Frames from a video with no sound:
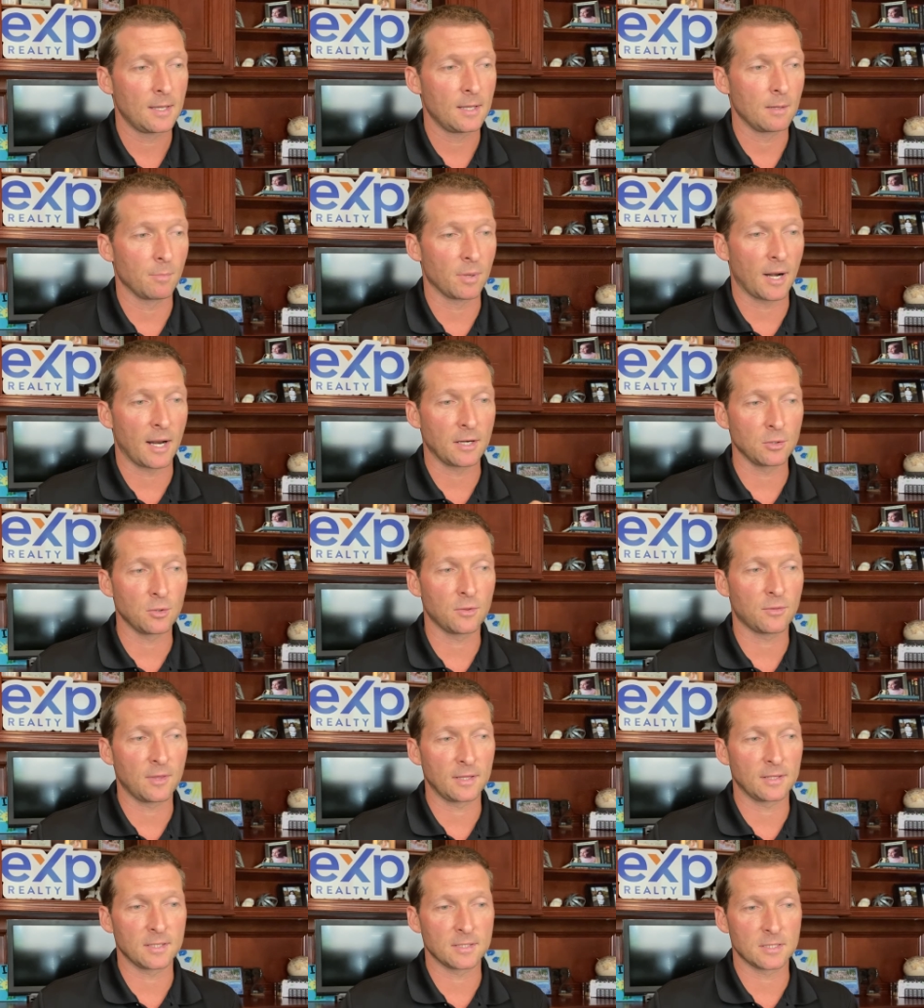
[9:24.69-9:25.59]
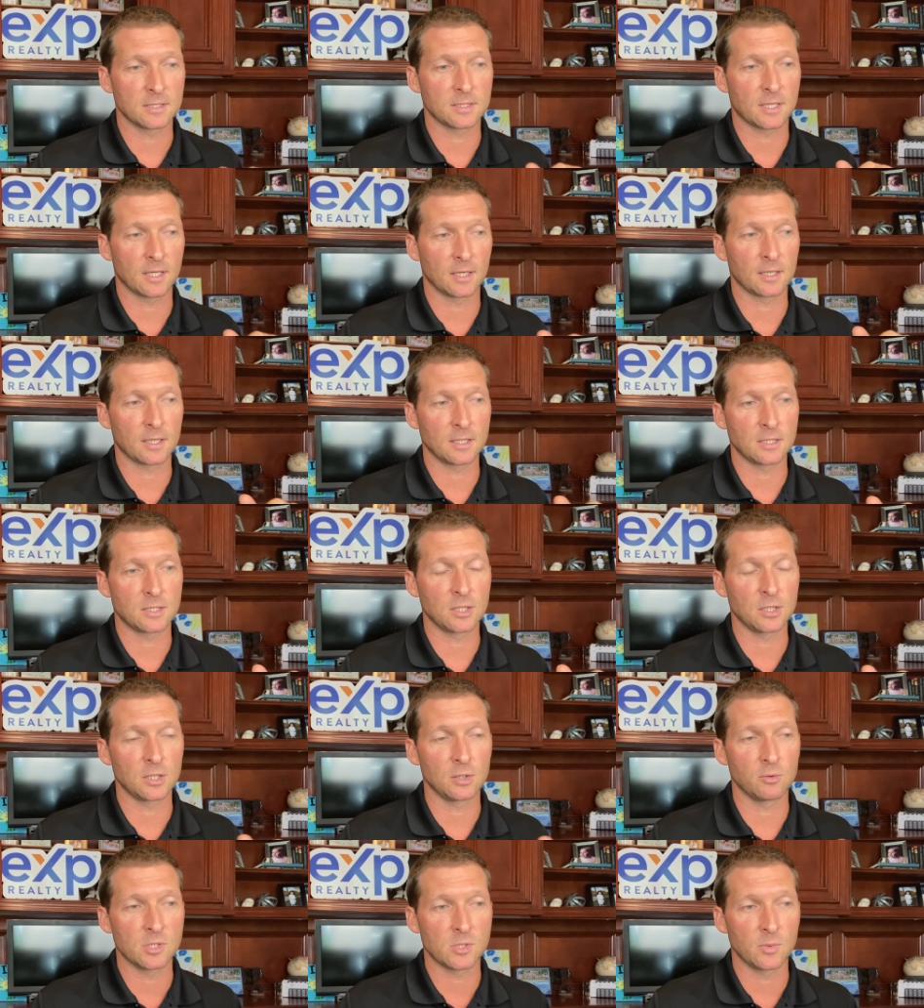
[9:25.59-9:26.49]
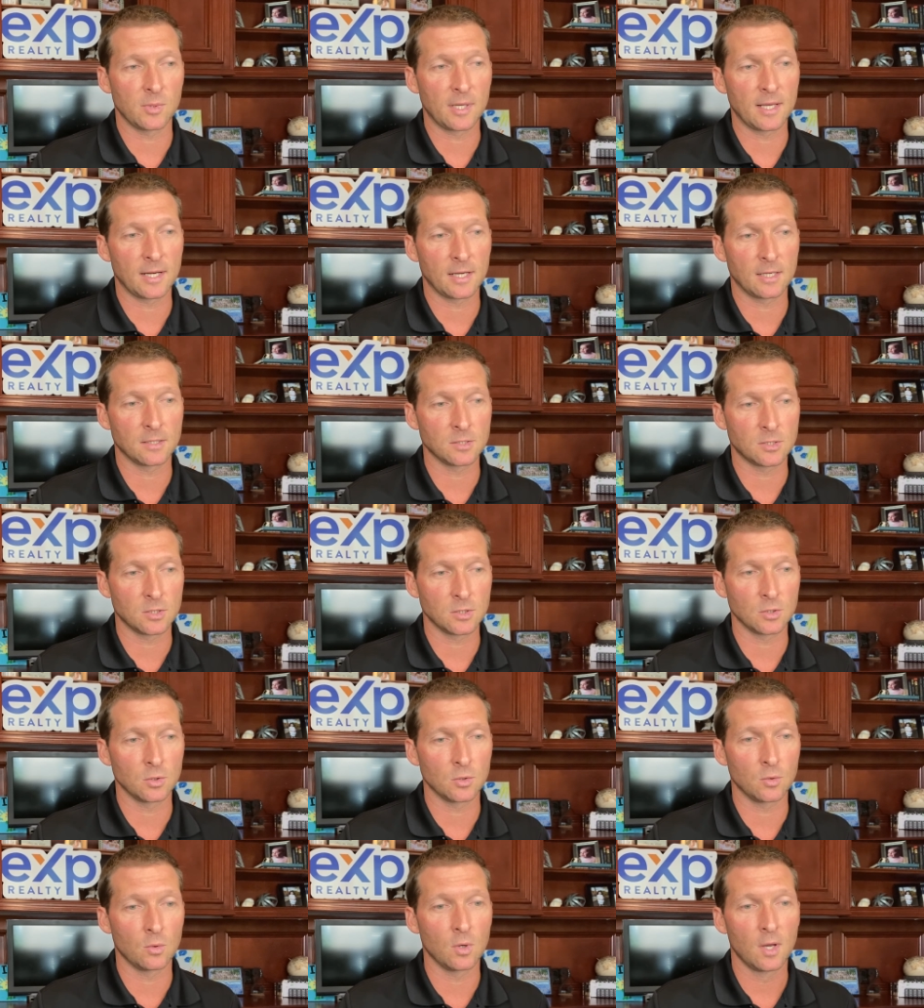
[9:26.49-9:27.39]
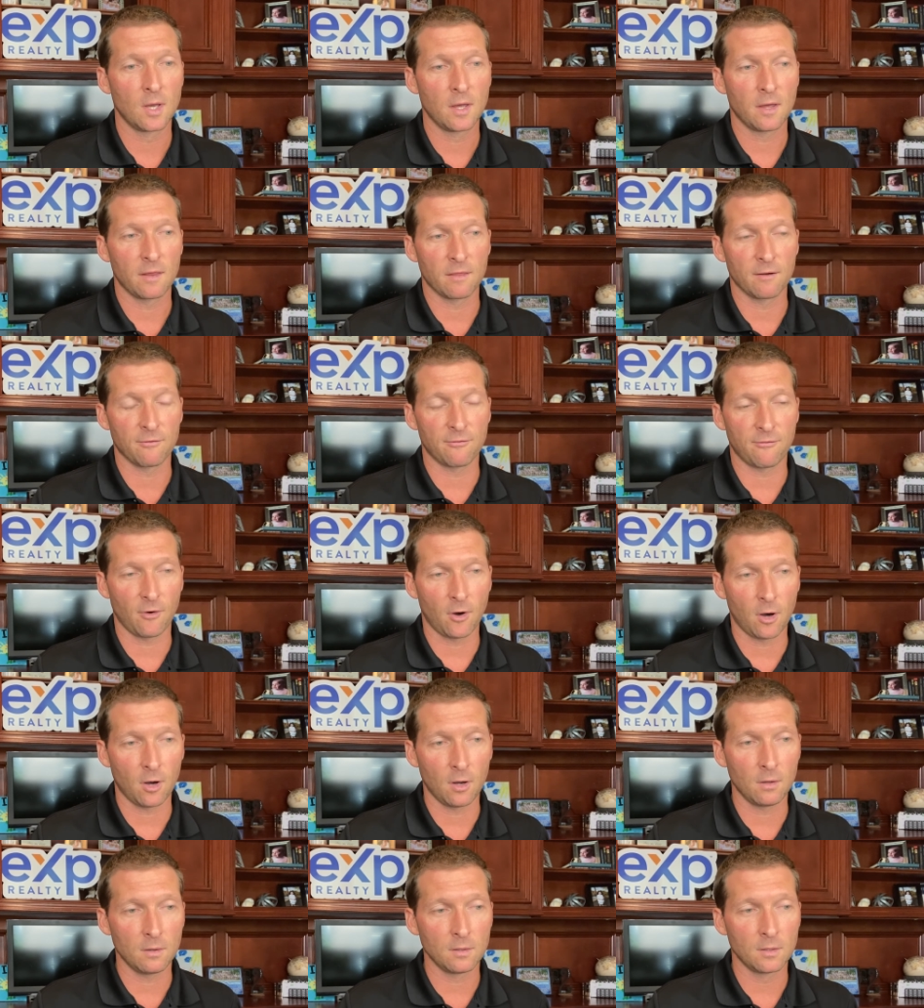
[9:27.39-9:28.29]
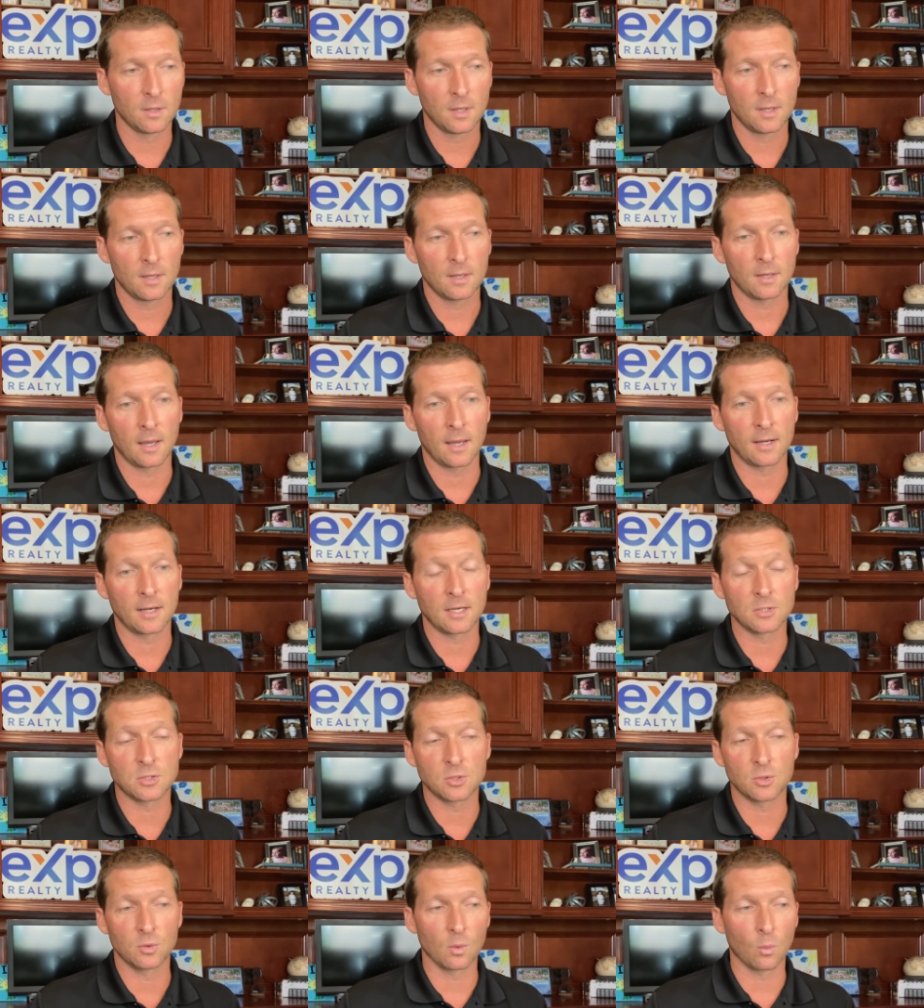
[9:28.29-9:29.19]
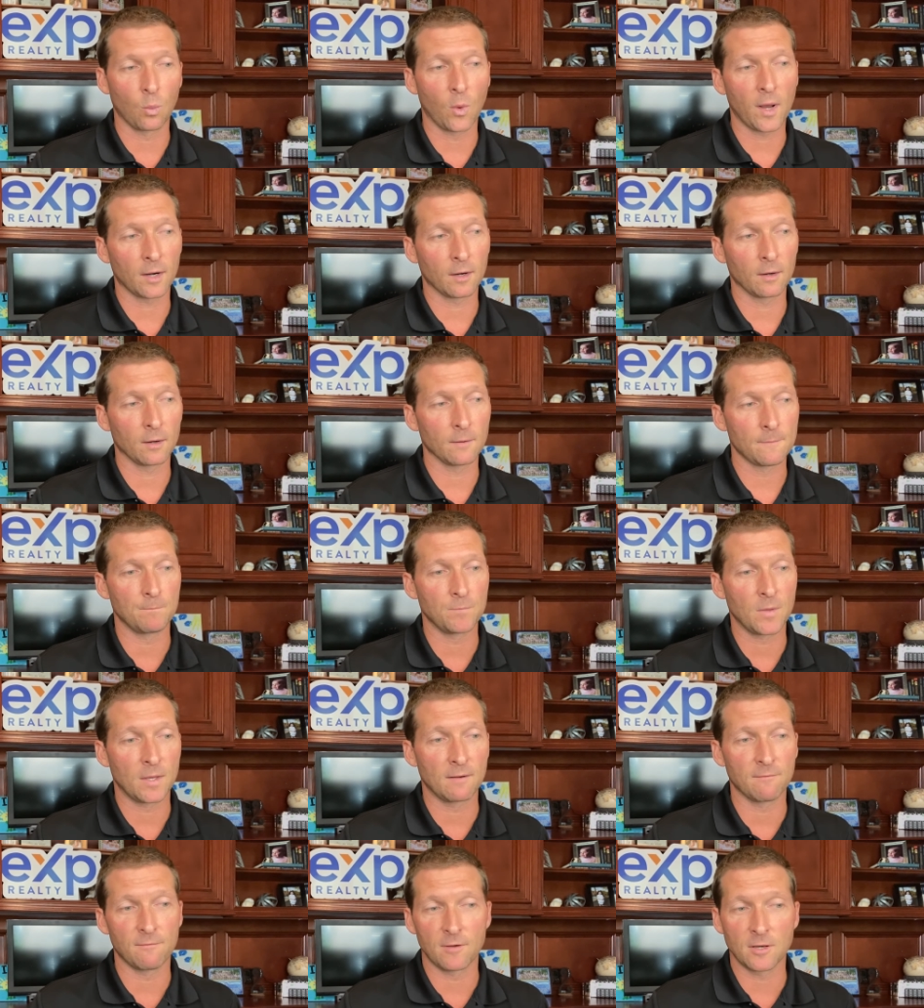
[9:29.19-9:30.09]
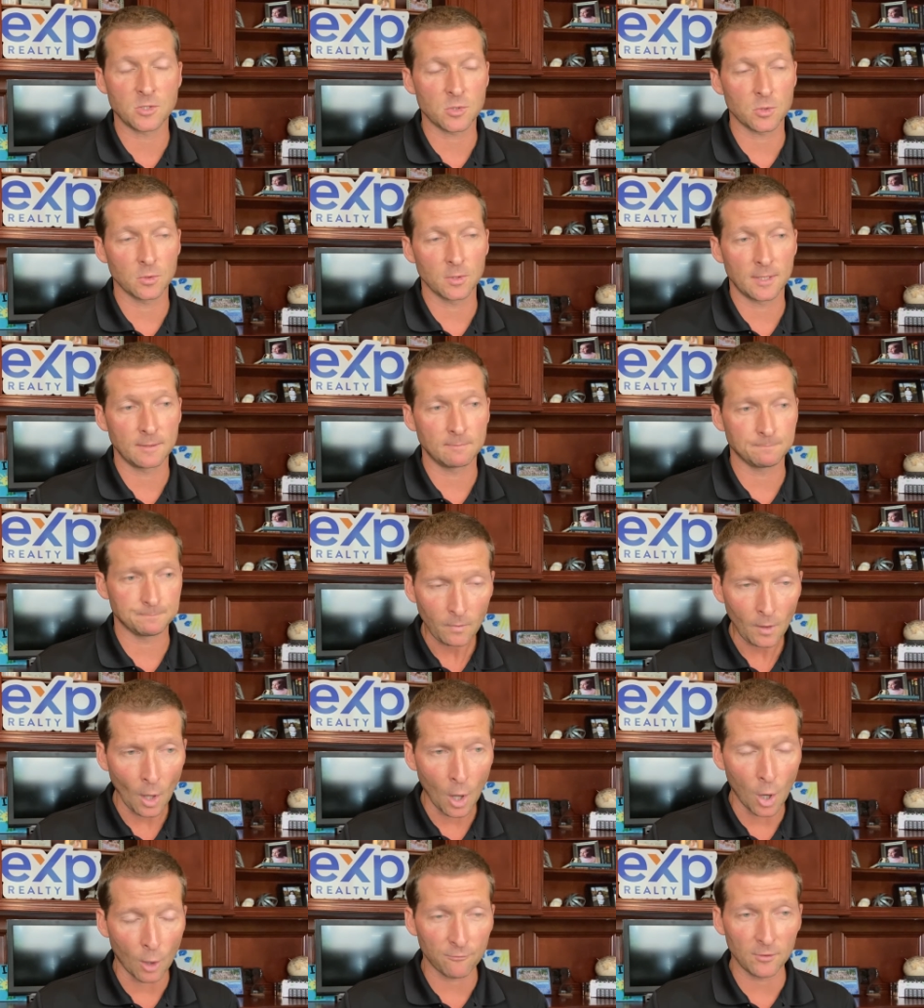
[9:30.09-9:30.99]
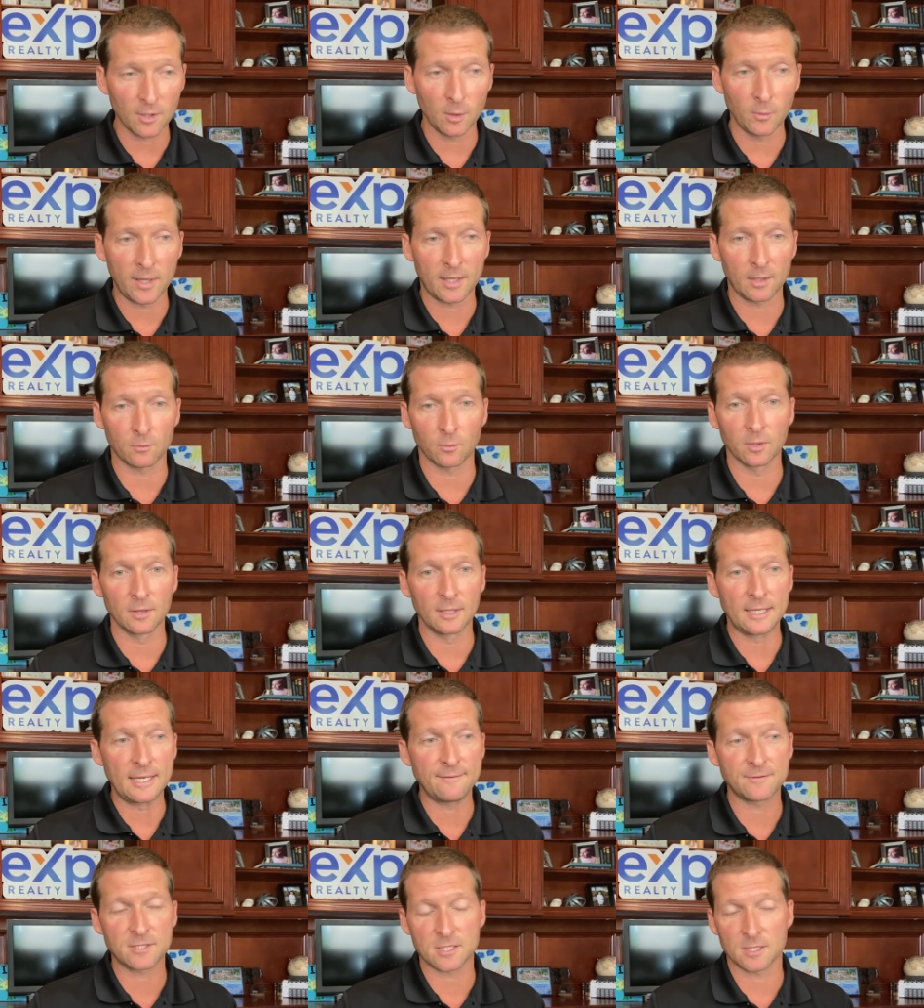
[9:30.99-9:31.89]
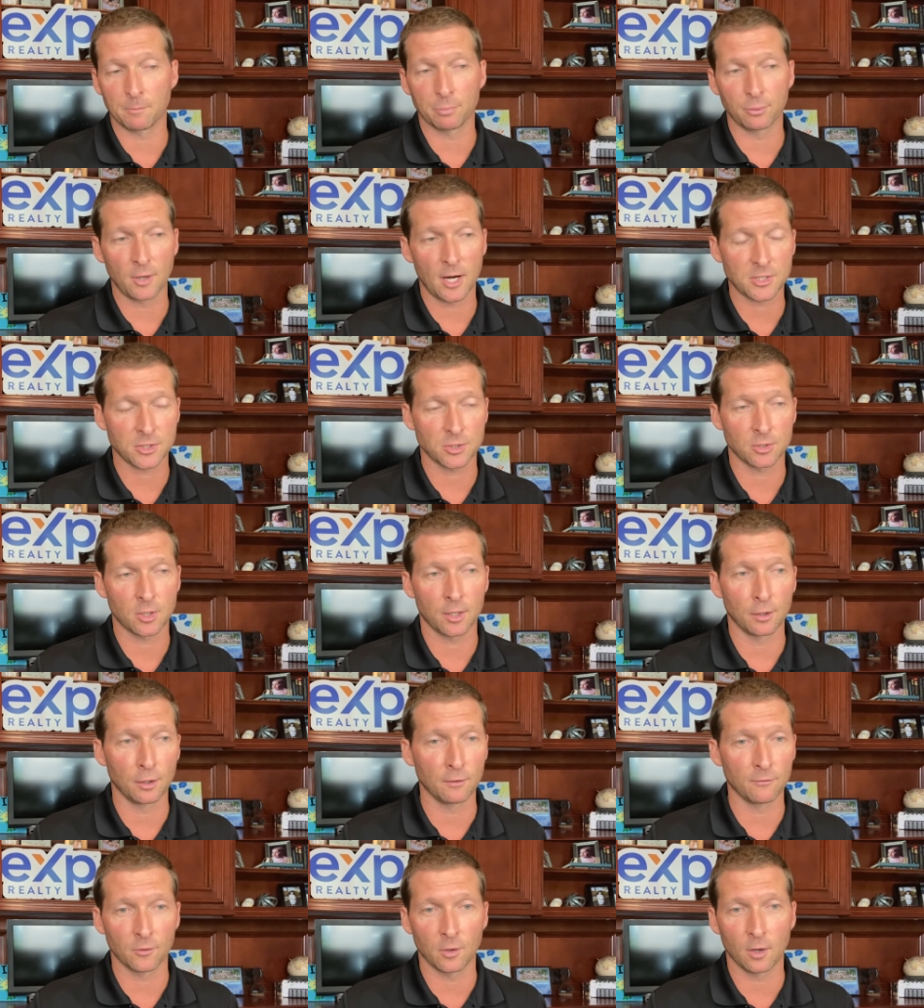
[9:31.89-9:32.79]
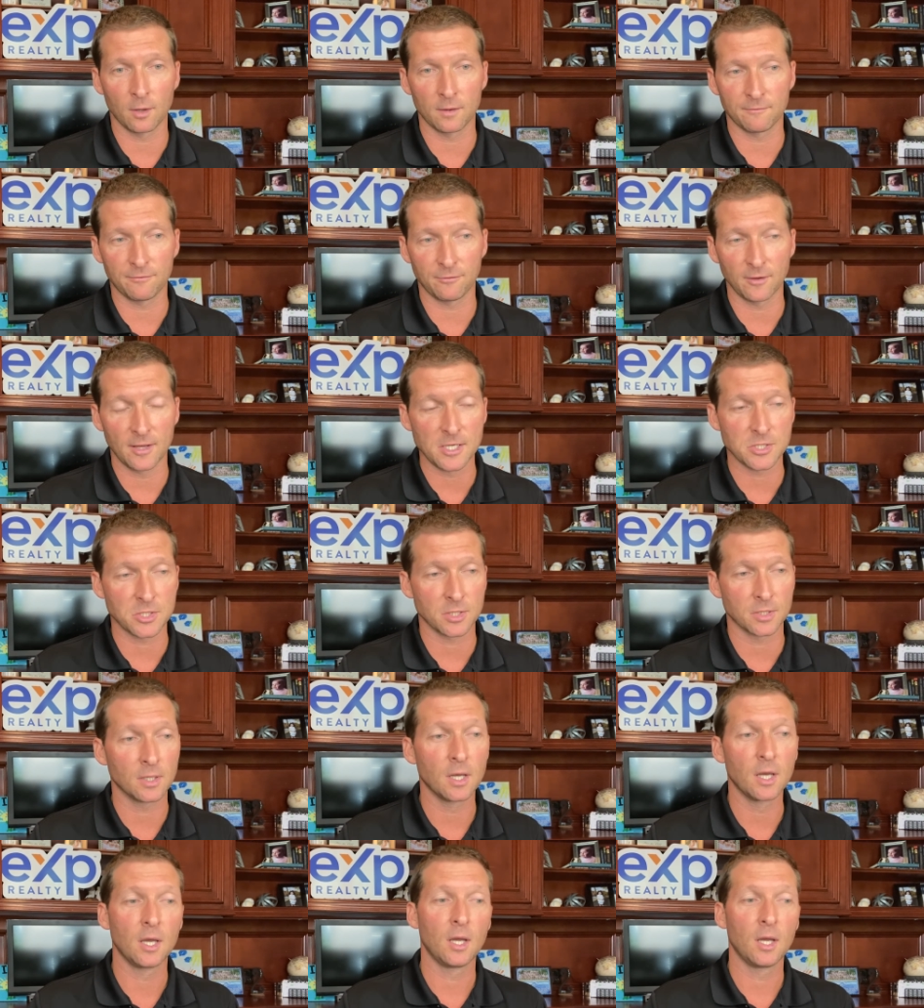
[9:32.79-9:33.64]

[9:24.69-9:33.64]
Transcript: but I do think this is going to continue as we get into the fall and into the winter and eventually hopefully we can relieve some pressure on overall inflation